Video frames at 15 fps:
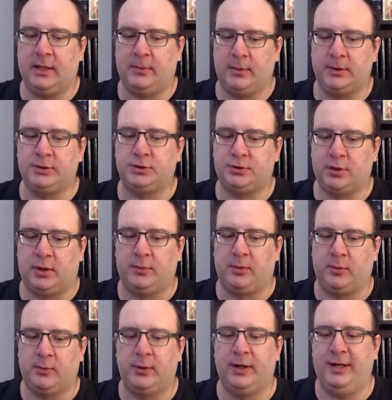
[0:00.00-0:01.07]
how much
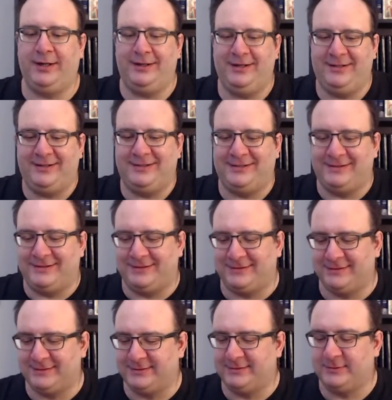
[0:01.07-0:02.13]
trouble we're in.
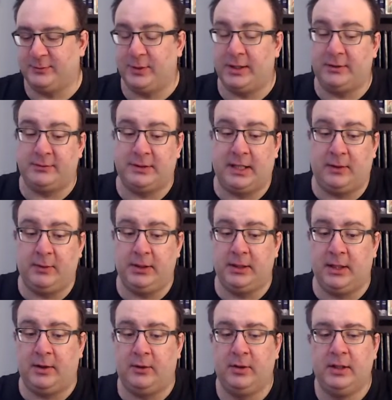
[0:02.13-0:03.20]
Well, now we
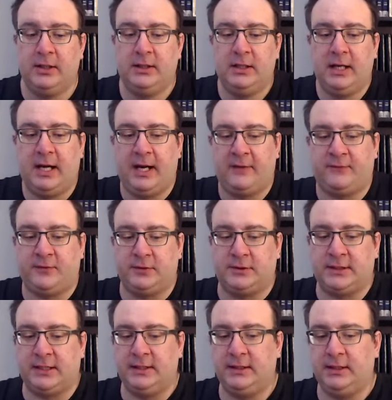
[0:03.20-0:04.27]
know after
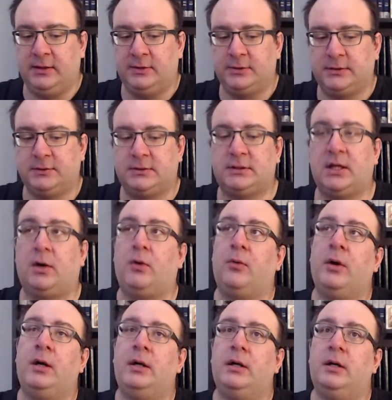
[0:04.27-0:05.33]
10 years.
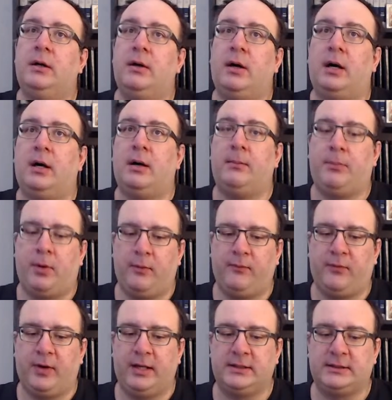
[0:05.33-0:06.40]
So, Pope
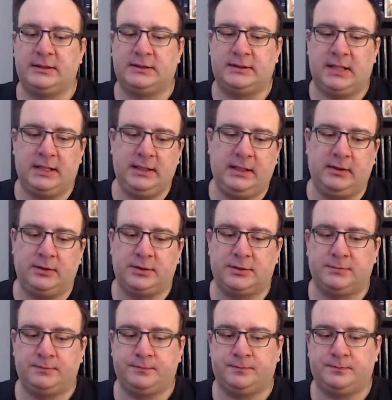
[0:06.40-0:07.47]
Francis, 10 years.